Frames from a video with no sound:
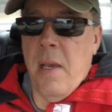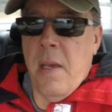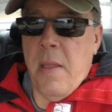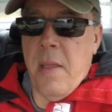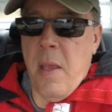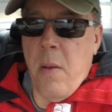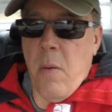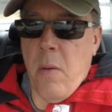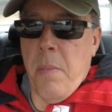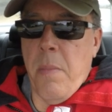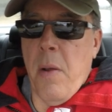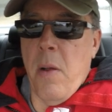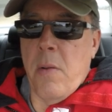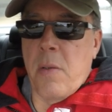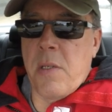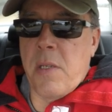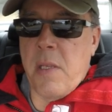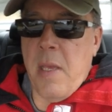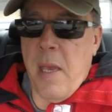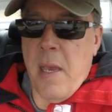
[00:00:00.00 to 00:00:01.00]
They were
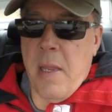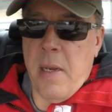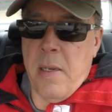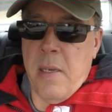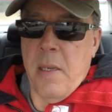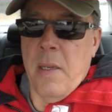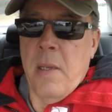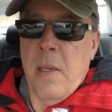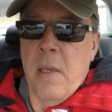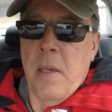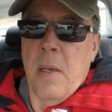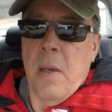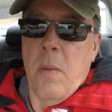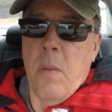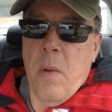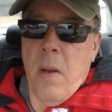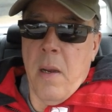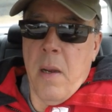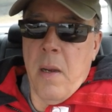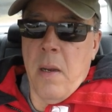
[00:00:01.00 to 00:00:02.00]
boats that
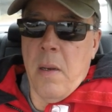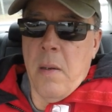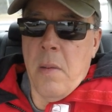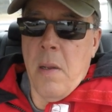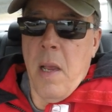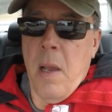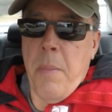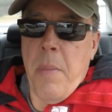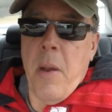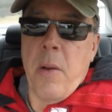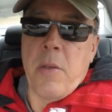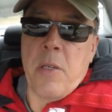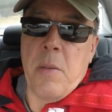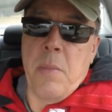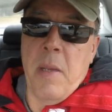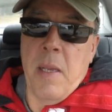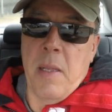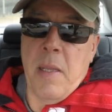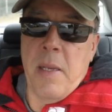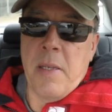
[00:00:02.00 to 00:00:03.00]
were about to
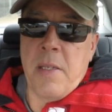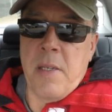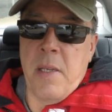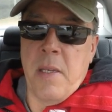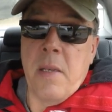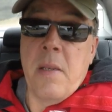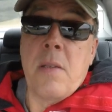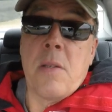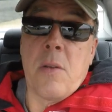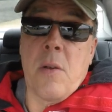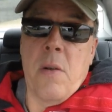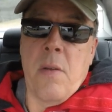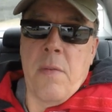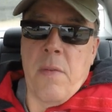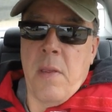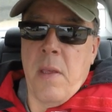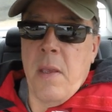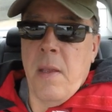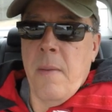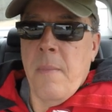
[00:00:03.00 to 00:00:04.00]
be listed, sort of
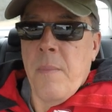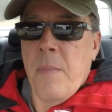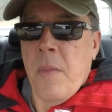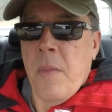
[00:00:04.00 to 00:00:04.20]
thing,